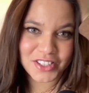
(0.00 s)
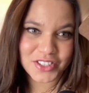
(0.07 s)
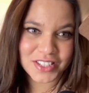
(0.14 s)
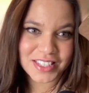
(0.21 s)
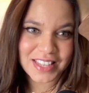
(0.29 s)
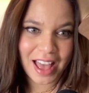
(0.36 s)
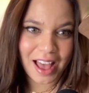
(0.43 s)

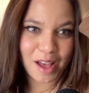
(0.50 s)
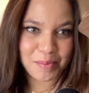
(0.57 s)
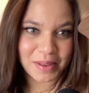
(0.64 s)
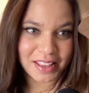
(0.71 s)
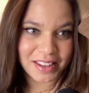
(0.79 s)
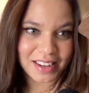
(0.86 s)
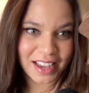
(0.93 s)
just
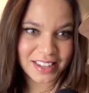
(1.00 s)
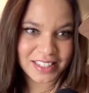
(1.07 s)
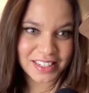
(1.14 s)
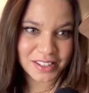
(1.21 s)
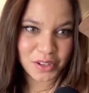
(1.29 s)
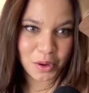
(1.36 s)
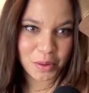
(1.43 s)
happened? I
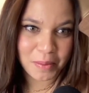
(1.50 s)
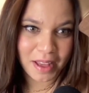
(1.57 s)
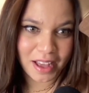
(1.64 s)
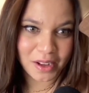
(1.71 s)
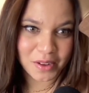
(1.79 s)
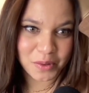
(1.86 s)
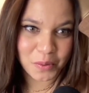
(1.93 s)
need to go back.